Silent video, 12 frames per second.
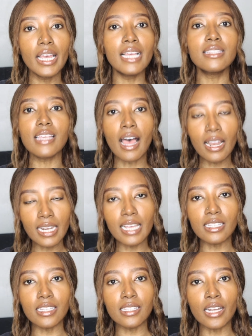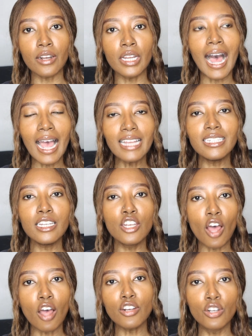It's unnecessary. I did
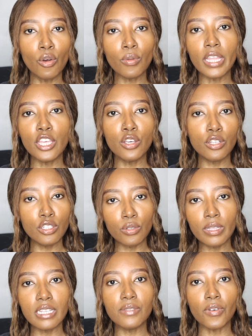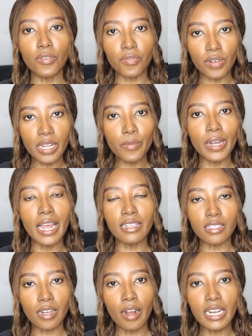not know that you could do this for free when I
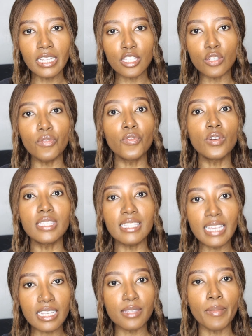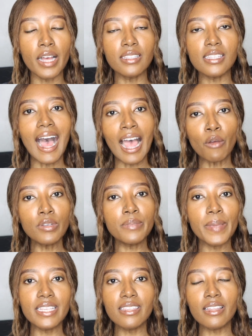started. So for 6 months, I was
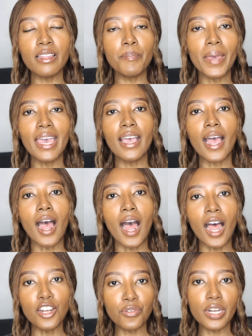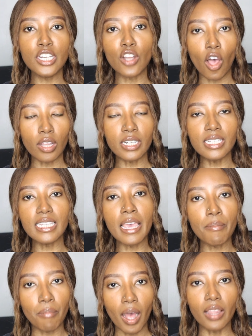basically paying $100
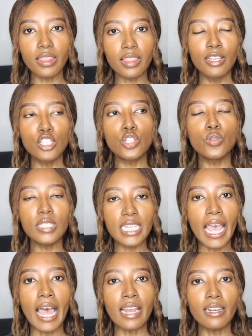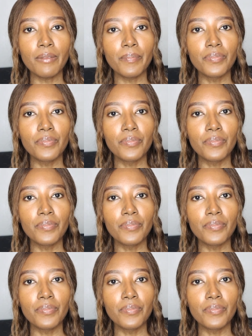a month to Stan